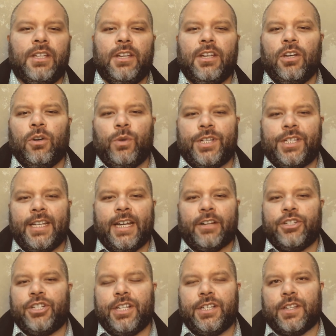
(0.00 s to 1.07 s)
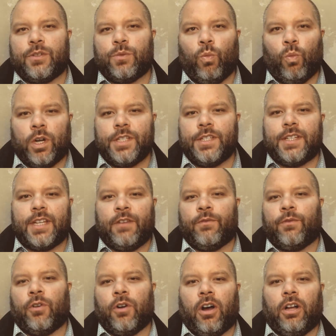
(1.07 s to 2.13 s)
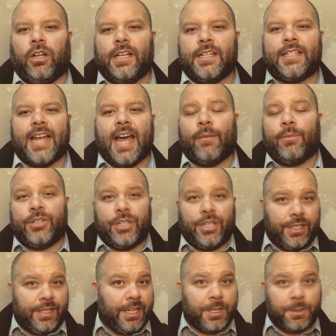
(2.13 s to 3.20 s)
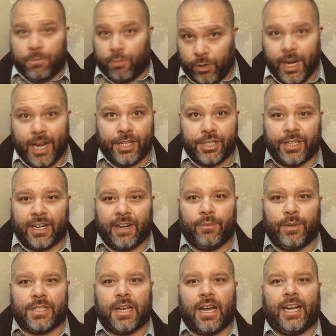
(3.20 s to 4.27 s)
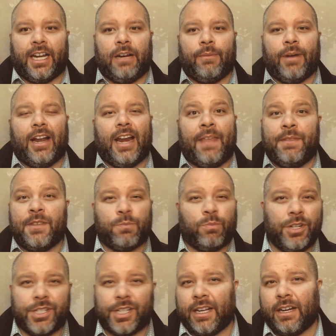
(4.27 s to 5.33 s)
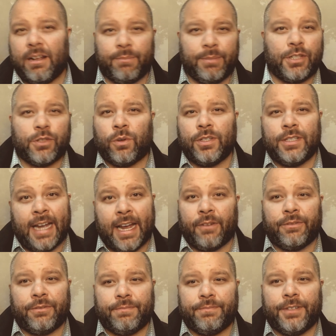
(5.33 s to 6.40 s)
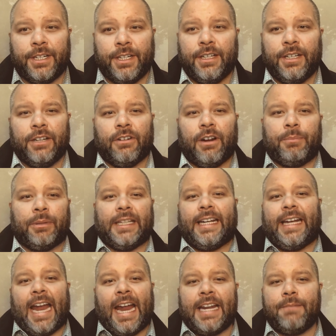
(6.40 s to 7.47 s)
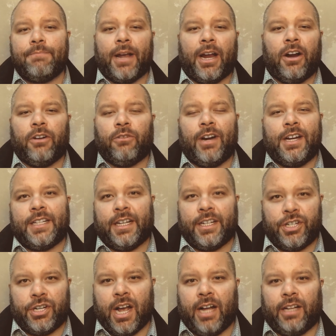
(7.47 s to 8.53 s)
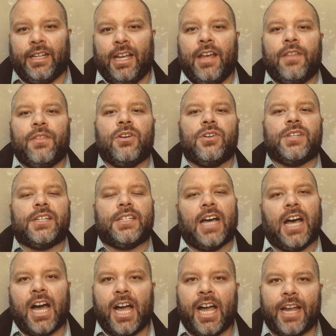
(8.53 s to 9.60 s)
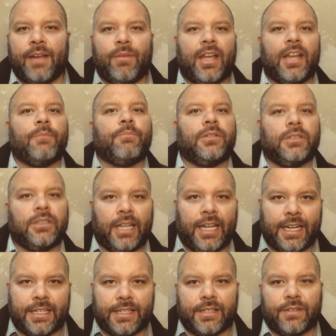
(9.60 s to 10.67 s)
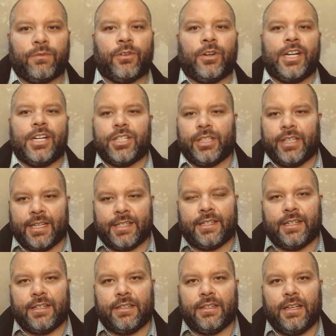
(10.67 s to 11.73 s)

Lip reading: We see how Jesus once and for all establishes this bridge that I've been talking about, and this bridge cannot be torn down. Right? But like any parent raising a child, there is a time and a place for each lesson.